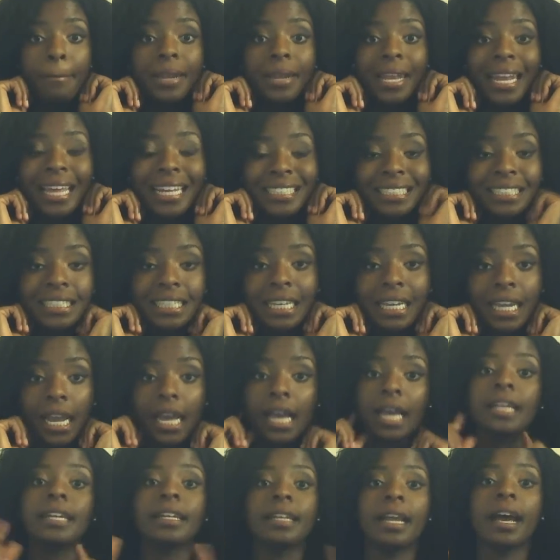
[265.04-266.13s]
plenty
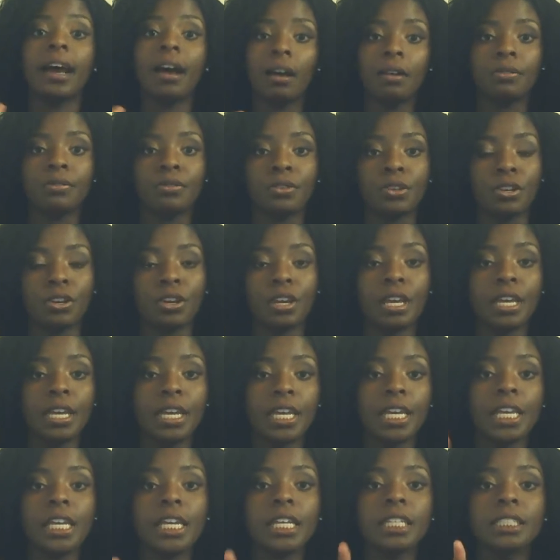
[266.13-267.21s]
enough. You,
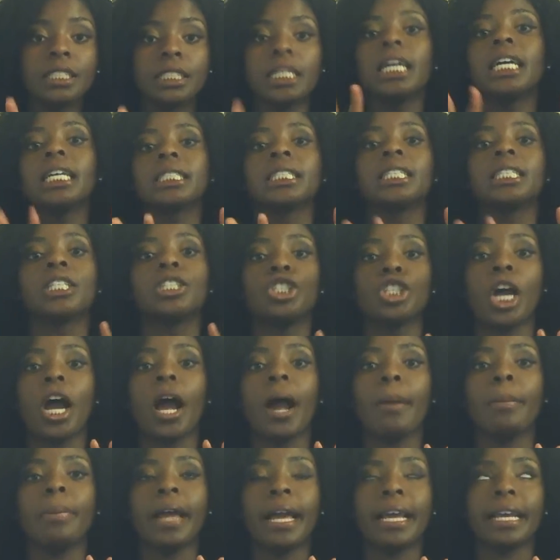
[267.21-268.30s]
it, it does the
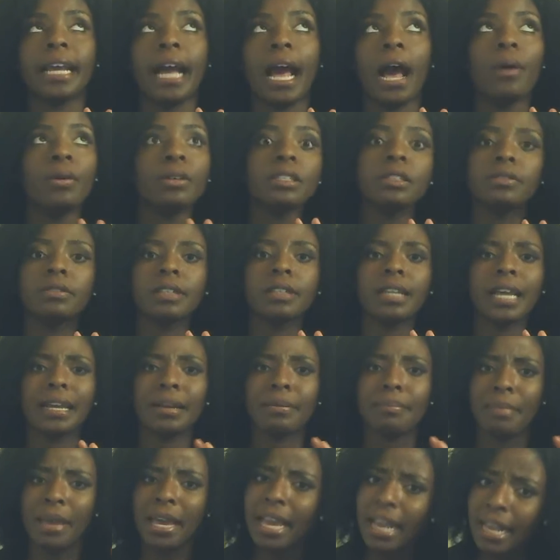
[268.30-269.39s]
job. Like I was even
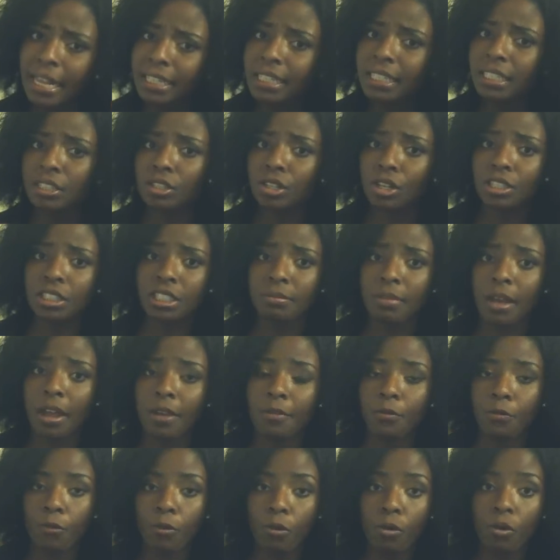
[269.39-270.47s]
like, man, this 13 by
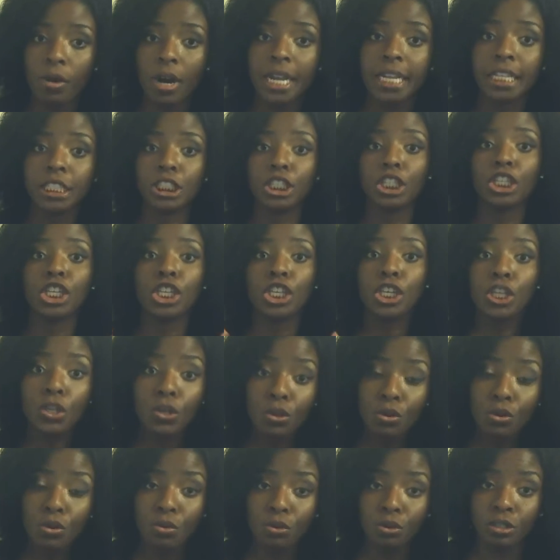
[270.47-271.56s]
4 is
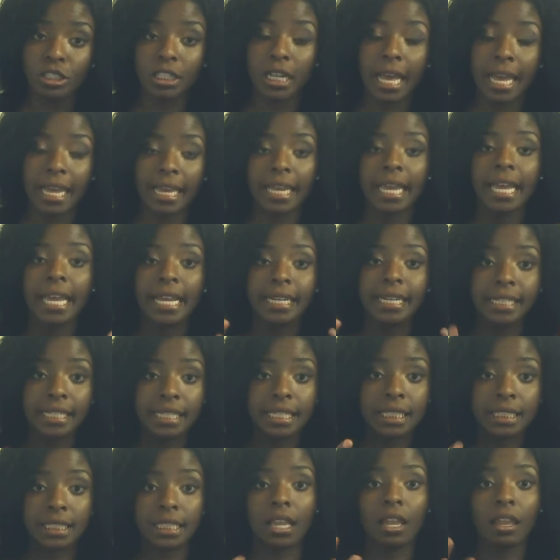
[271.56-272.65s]
huge. Like
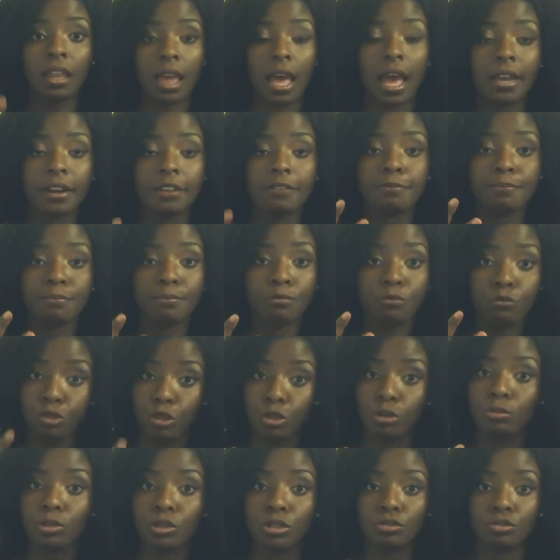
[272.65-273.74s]
this is a lot of
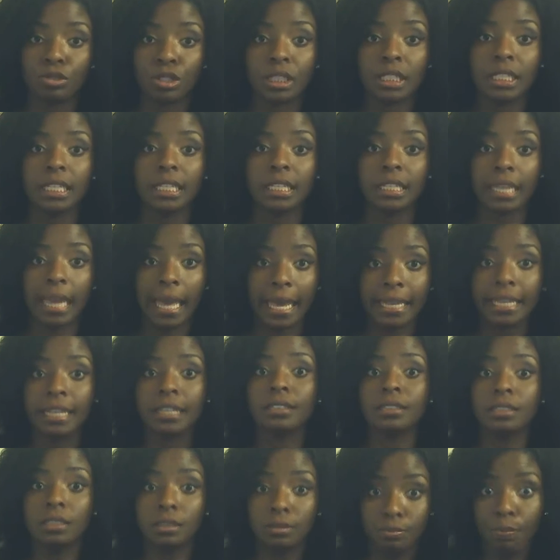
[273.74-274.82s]
room to really like
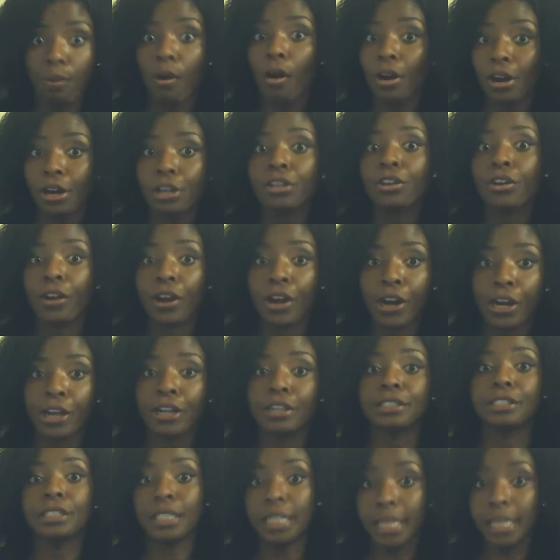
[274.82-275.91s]
part your
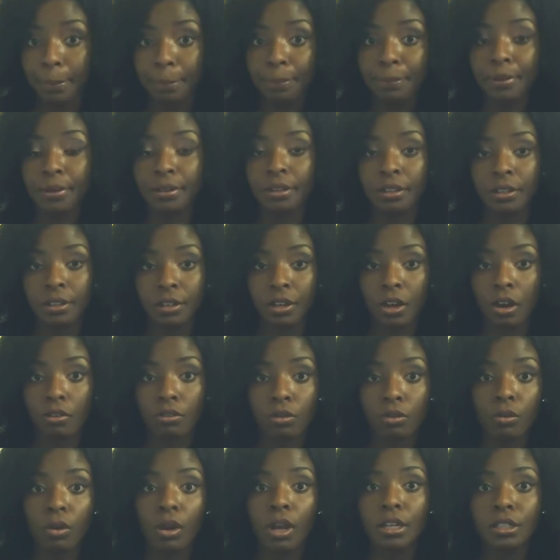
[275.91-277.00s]
hair deep. You know, if
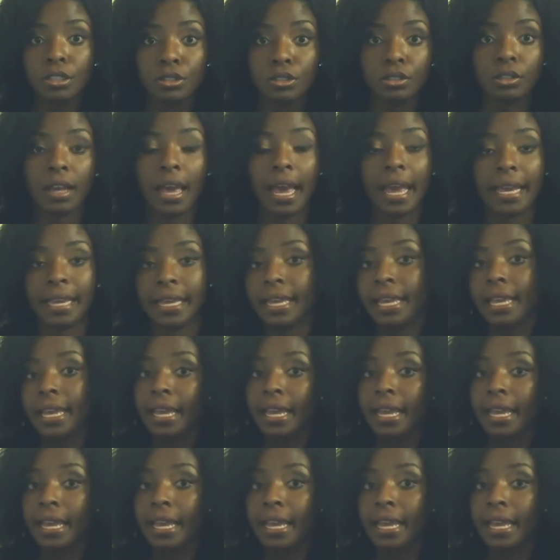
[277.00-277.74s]
you want to do like